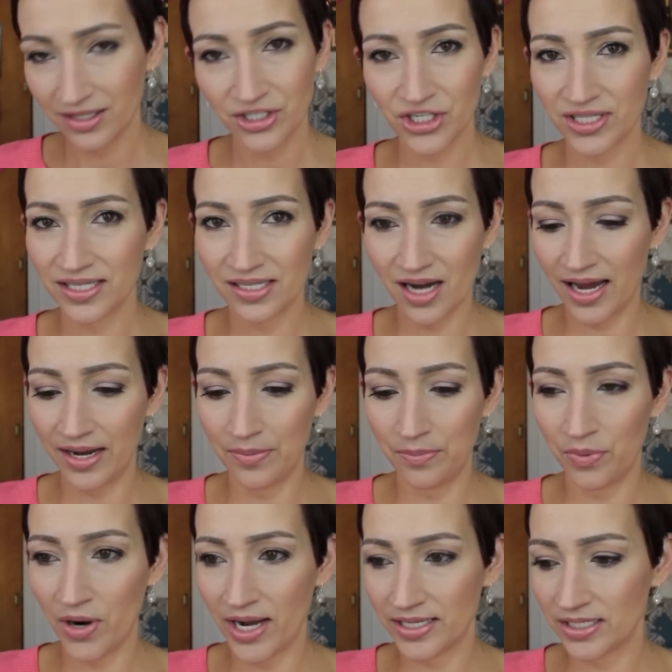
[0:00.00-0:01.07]
just not
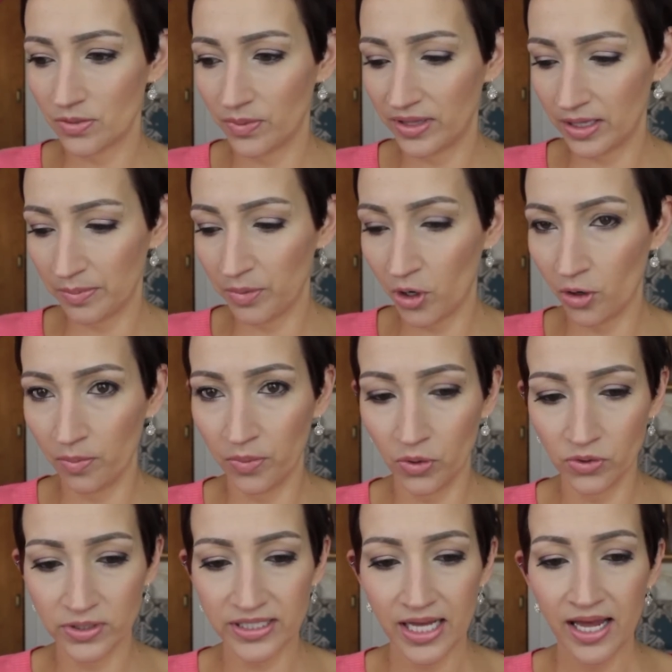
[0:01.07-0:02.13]
impressed with the
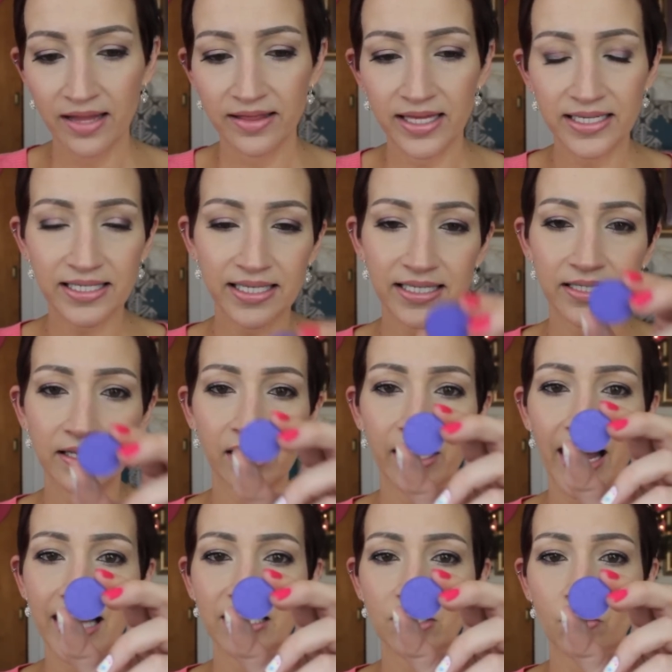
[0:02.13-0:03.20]
purples. This is the
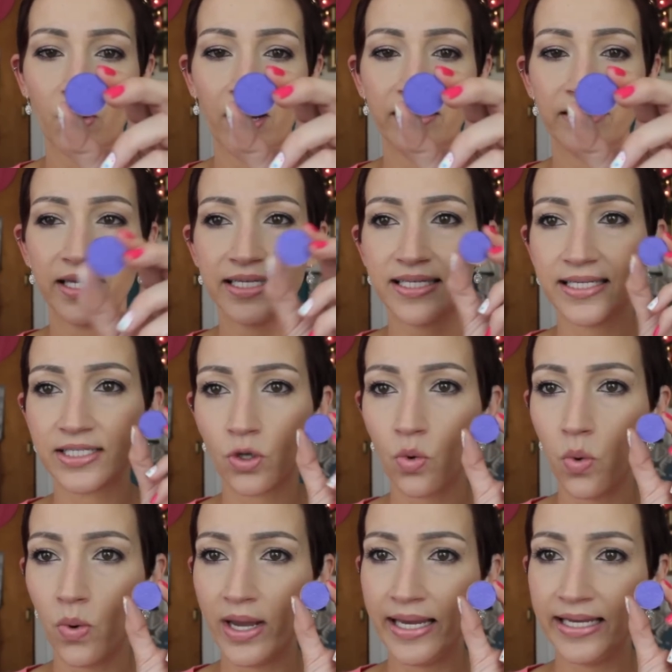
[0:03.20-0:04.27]
last one. This is
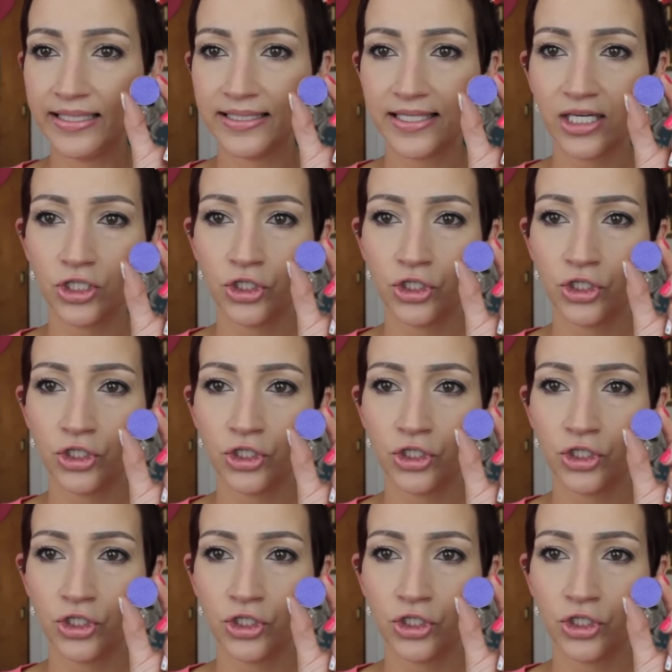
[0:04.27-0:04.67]
Queen's